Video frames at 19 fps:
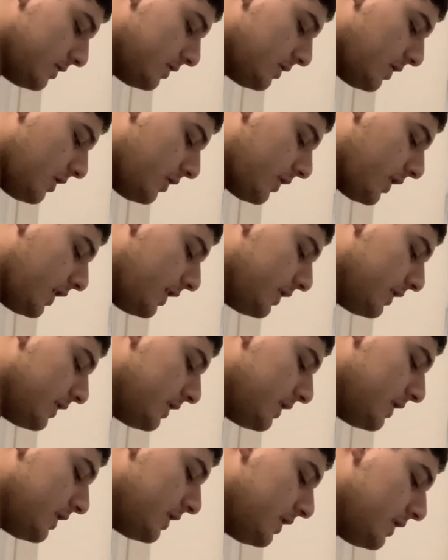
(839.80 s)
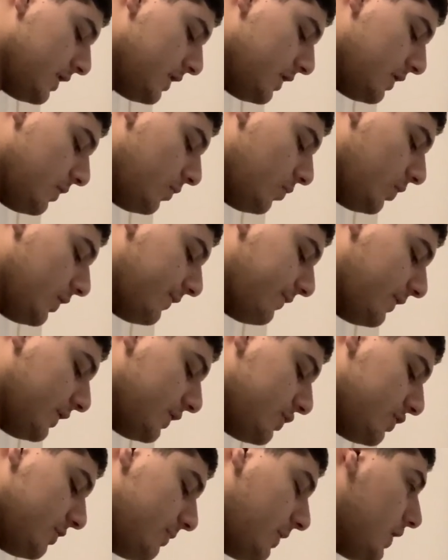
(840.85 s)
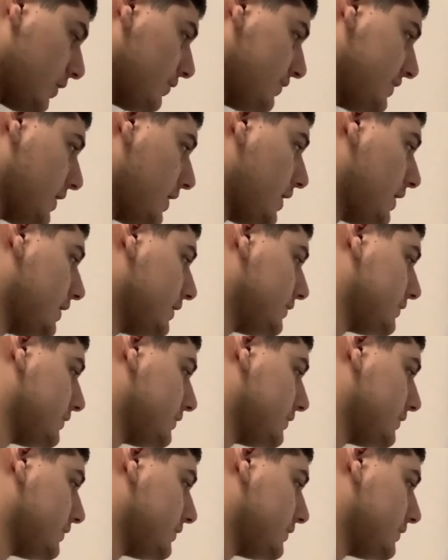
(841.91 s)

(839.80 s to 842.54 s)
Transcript: okay. What function models the height?